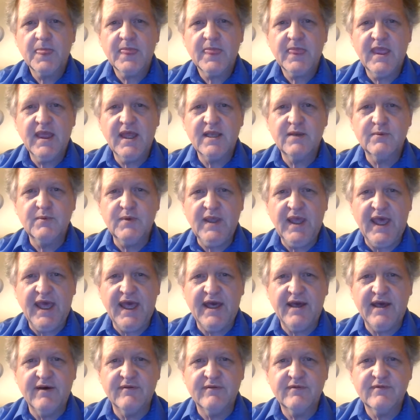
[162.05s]
Then we
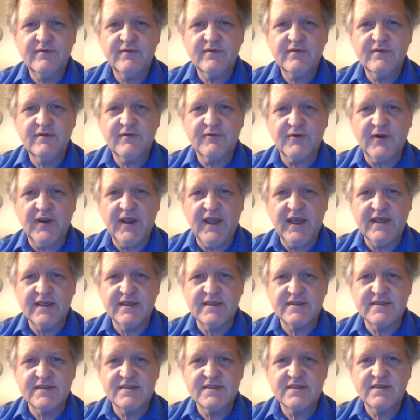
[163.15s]
have the
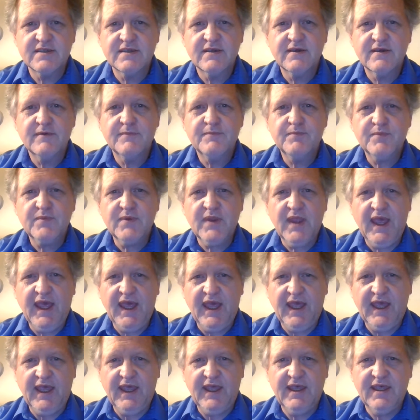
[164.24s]
phrase
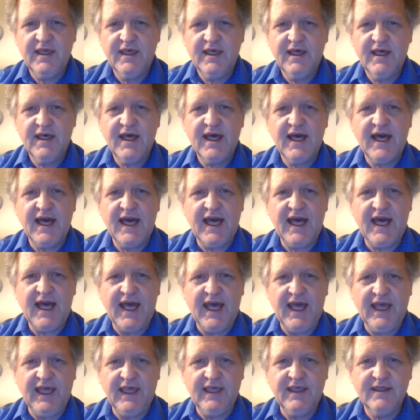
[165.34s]
a
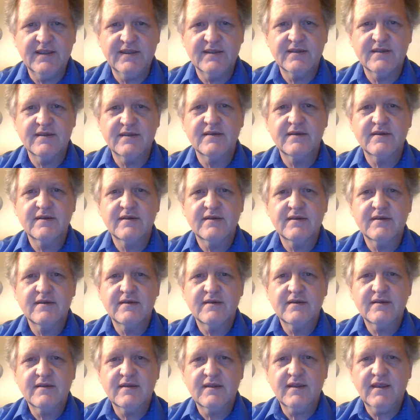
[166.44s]
high,
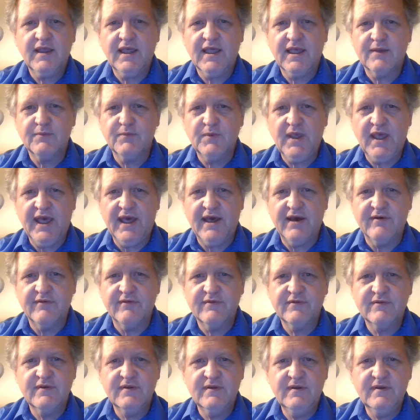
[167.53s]
and we
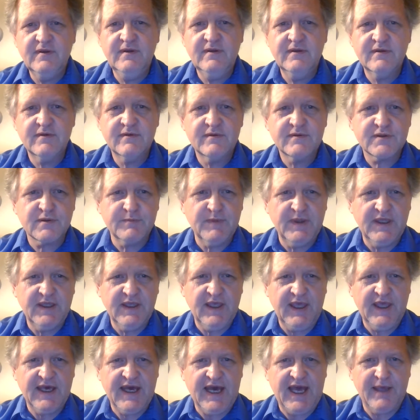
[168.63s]
have it's going to be
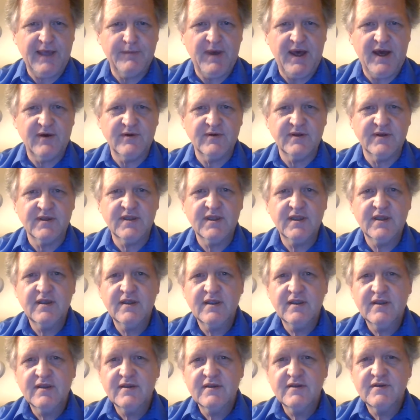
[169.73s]
a high mountain.
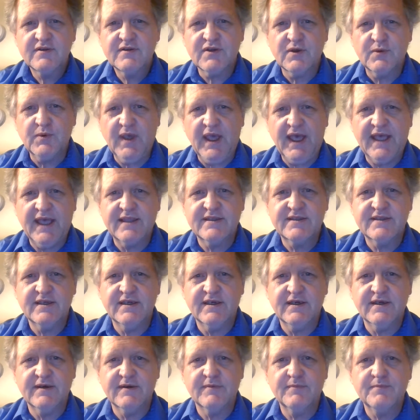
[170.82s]
So we had
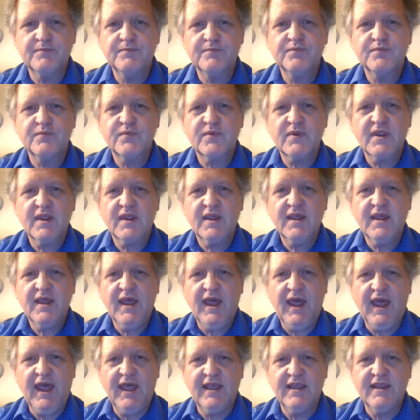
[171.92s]
a
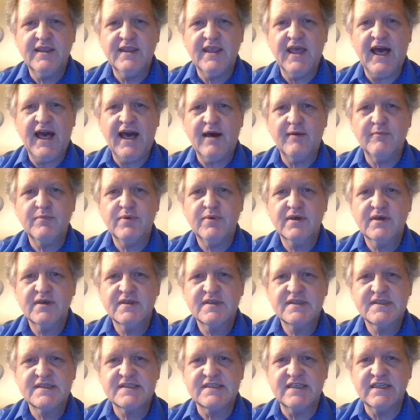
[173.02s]
nap
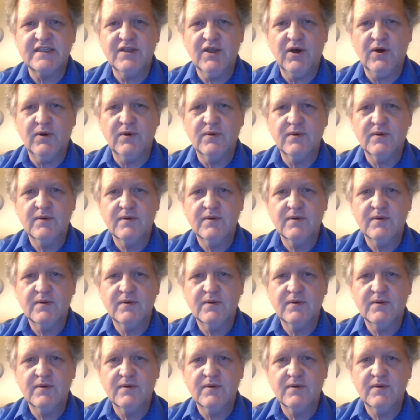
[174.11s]
silo.